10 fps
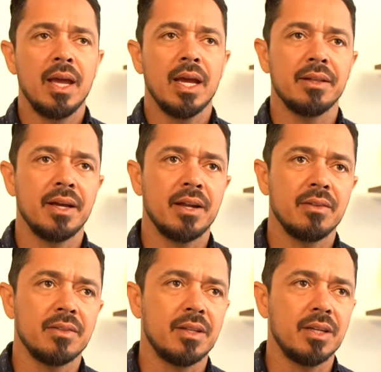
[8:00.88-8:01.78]
And
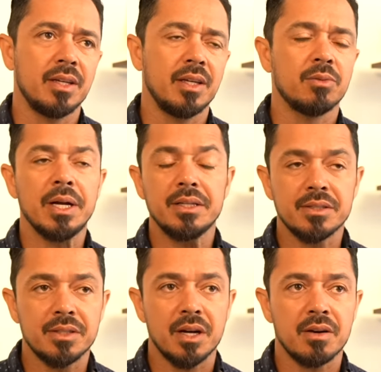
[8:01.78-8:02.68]
then the great
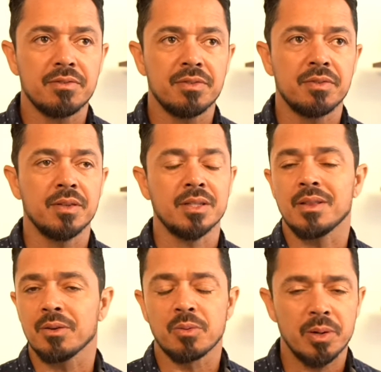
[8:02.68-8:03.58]
stuff,
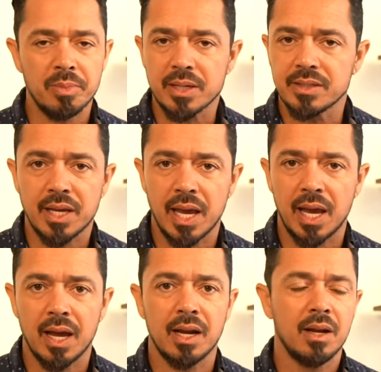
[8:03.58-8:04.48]
they're 3 bucks a
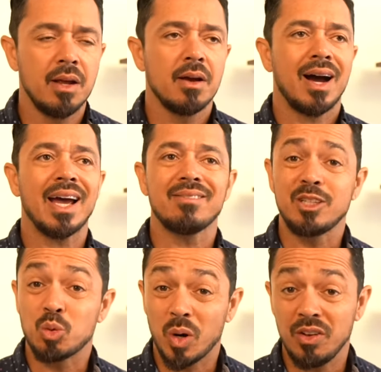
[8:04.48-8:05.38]
can. I have a
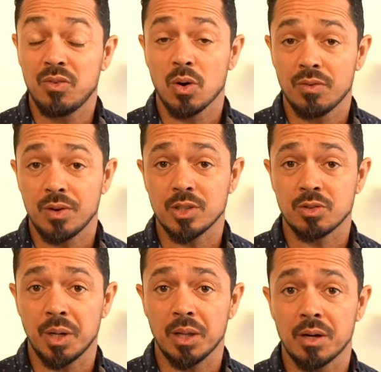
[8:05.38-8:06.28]
24 foot
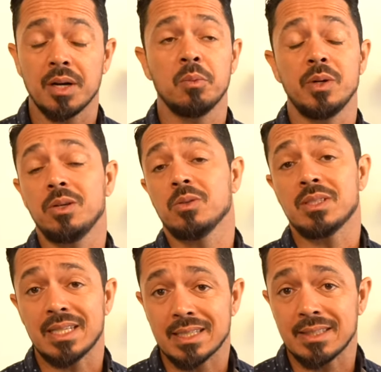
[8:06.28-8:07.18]
trailer and we use
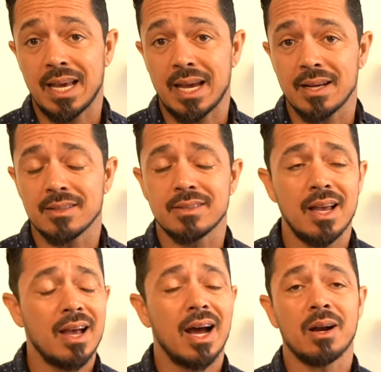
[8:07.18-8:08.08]
6 cans.
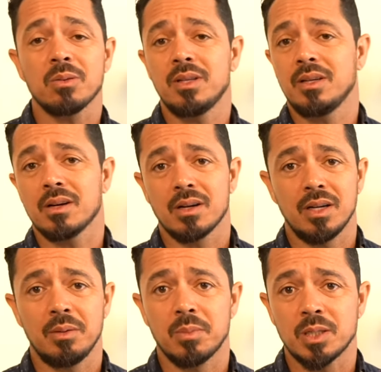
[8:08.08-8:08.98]
I don't think you're going
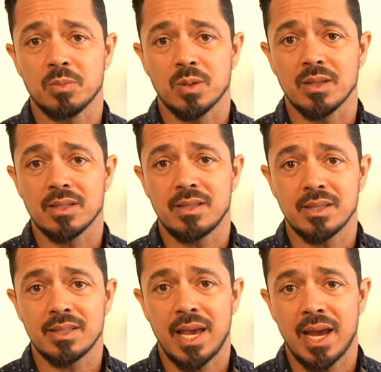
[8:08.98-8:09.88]
to need much more than
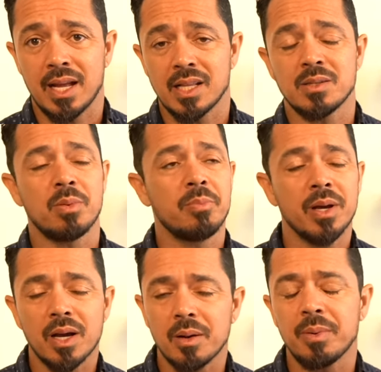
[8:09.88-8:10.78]
6 cans, but
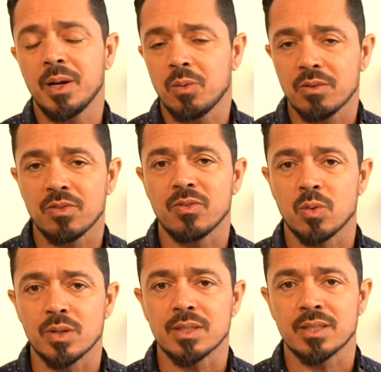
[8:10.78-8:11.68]
pick up anywhere from
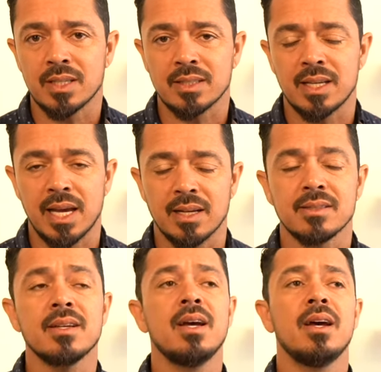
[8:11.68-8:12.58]
4 to 6 cans.